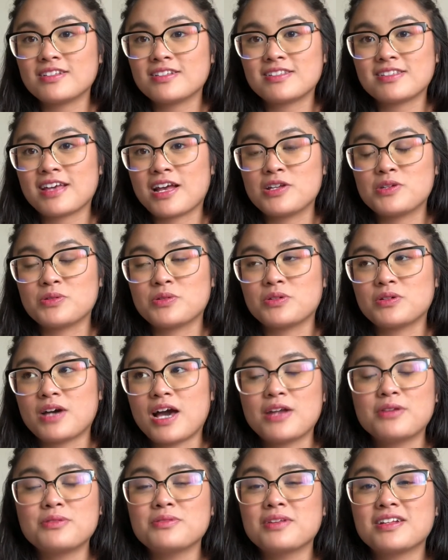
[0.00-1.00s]

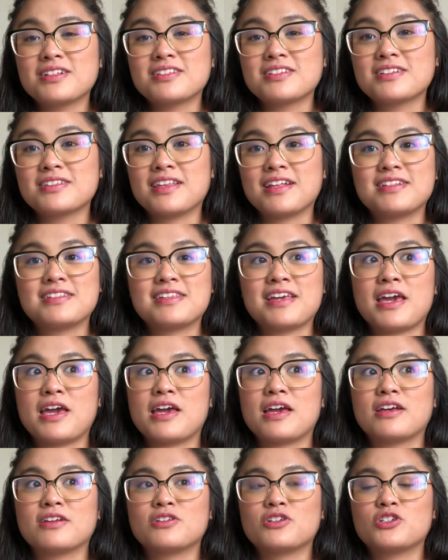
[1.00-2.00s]
to, let's
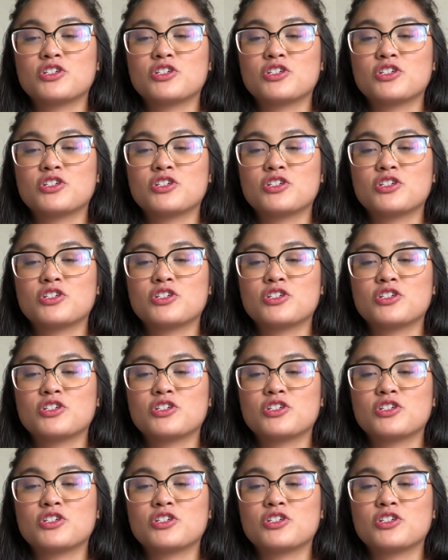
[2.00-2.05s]
say,